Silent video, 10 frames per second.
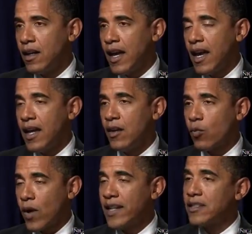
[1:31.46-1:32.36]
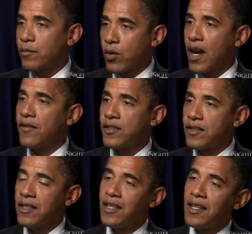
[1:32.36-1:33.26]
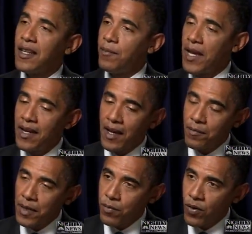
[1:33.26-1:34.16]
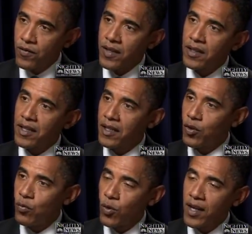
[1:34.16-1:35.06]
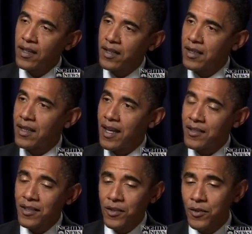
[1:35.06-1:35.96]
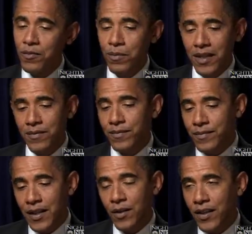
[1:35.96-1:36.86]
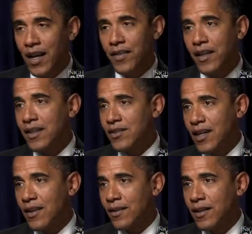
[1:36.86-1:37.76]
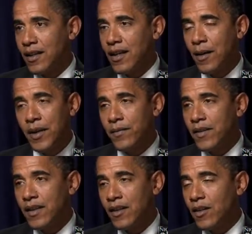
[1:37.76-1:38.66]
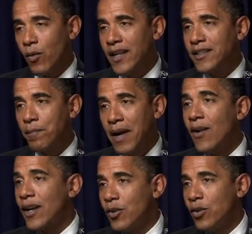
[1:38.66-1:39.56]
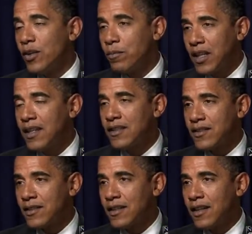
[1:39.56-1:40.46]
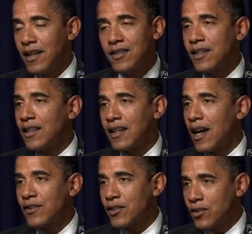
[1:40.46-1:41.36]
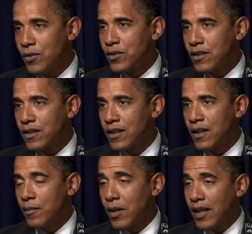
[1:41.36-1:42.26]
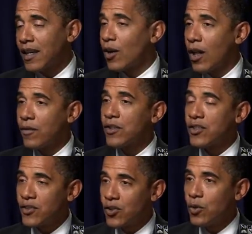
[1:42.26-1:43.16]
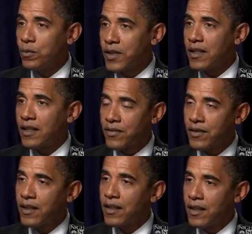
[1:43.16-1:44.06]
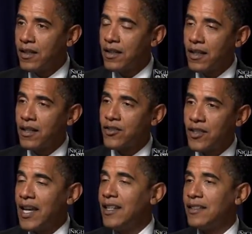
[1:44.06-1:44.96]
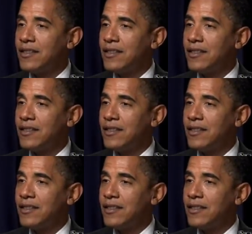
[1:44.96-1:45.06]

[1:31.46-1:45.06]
a right to privacy that may not be perfectly enumerated in the Constitution, but that I think is there. I mean, the right to marry who you please isn't in the Constitution. But I think all of us assume that if a state